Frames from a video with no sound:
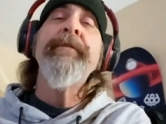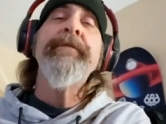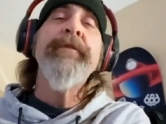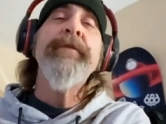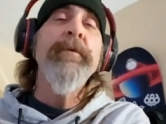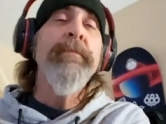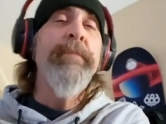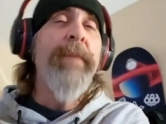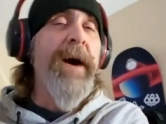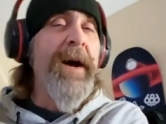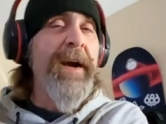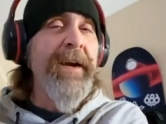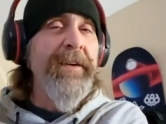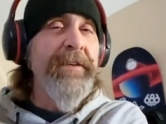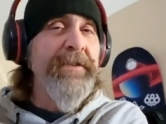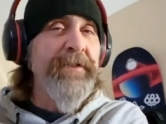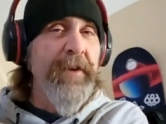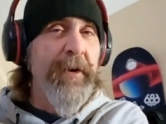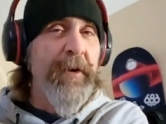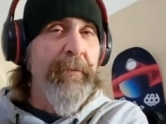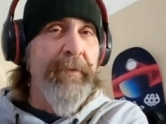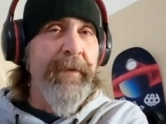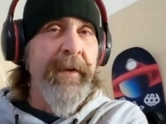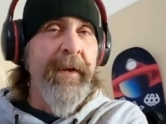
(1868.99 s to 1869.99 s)
If you're buying
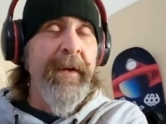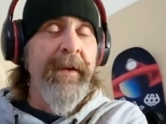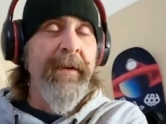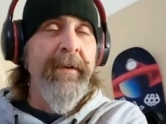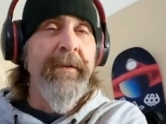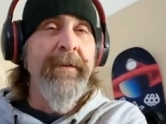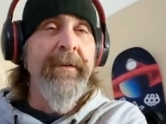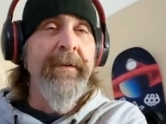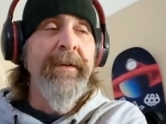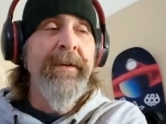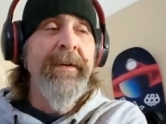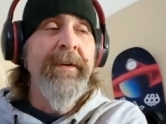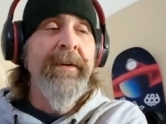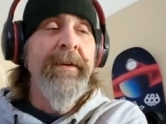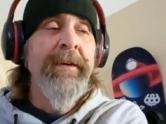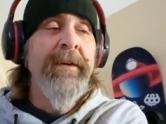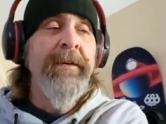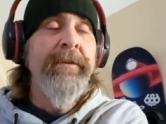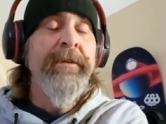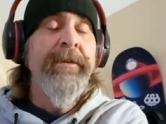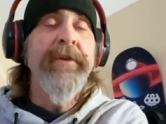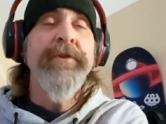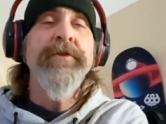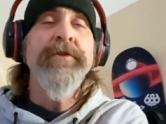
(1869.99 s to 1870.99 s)
something
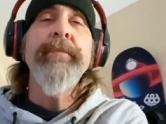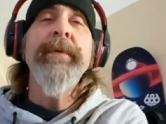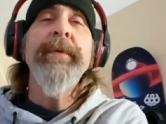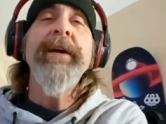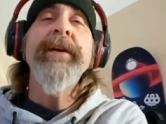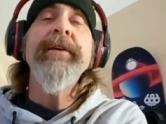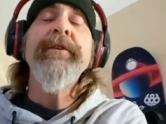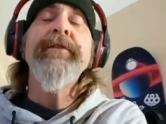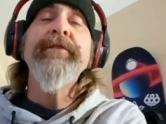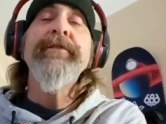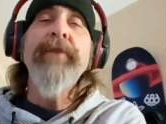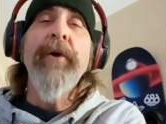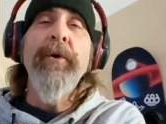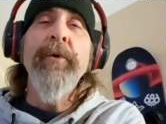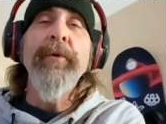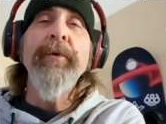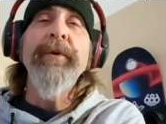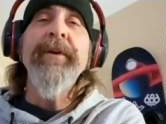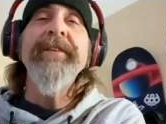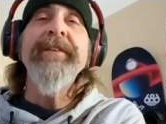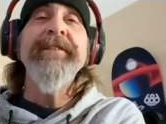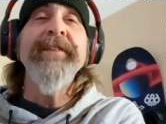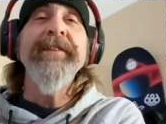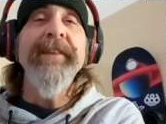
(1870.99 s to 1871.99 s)
that you're being
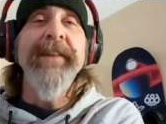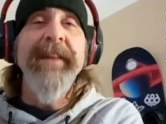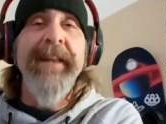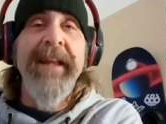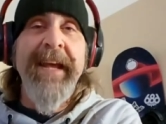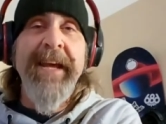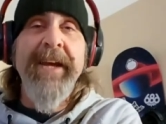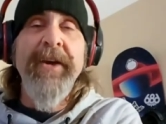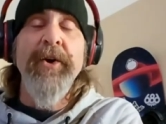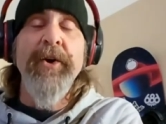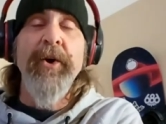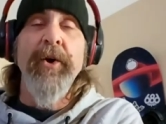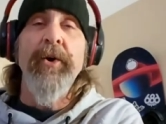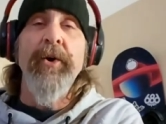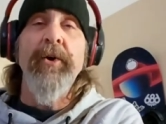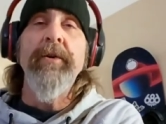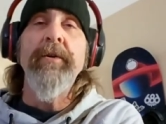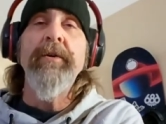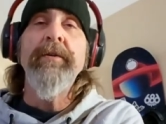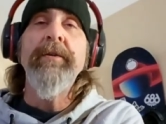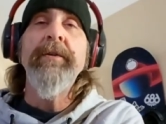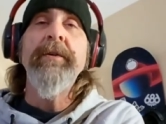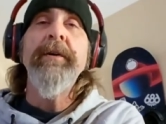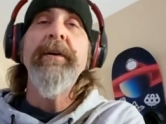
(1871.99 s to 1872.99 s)
sold as
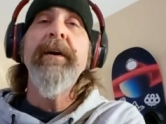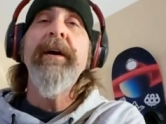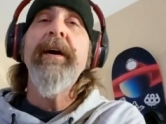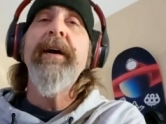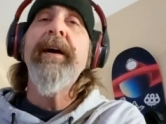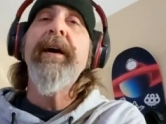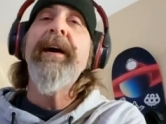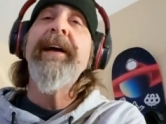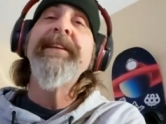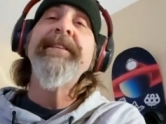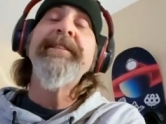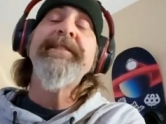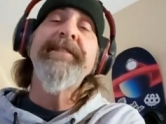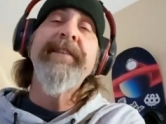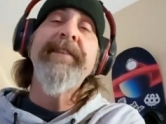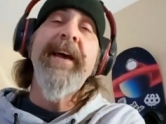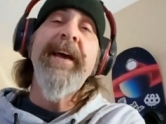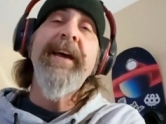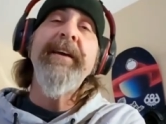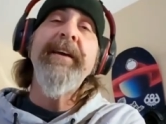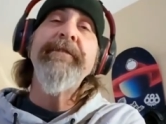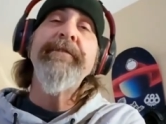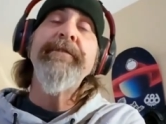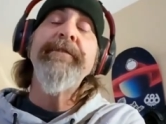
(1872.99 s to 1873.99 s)
legal and
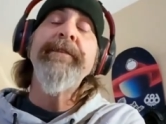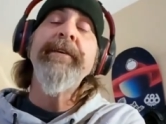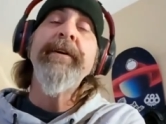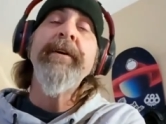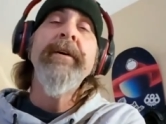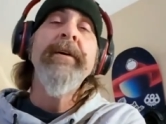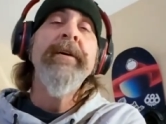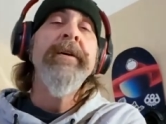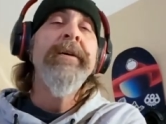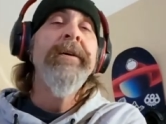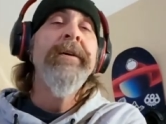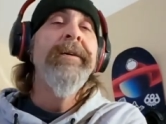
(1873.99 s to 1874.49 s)
safe,